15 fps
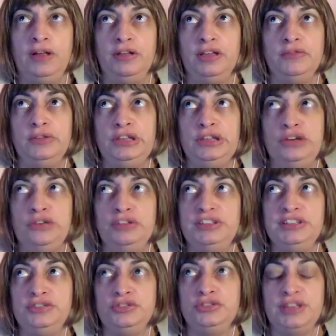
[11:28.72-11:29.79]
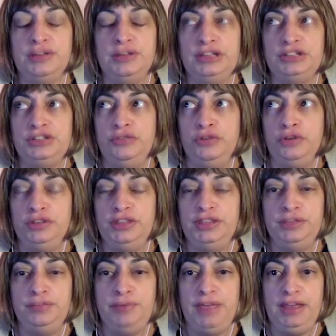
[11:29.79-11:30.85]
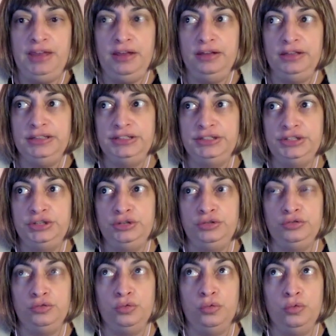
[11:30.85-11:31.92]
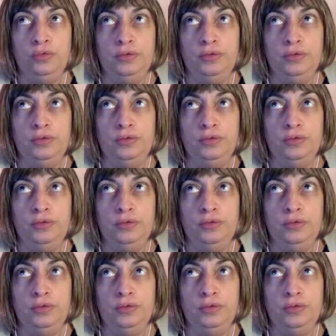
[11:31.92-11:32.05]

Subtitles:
it's interesting because you've heard the debate as to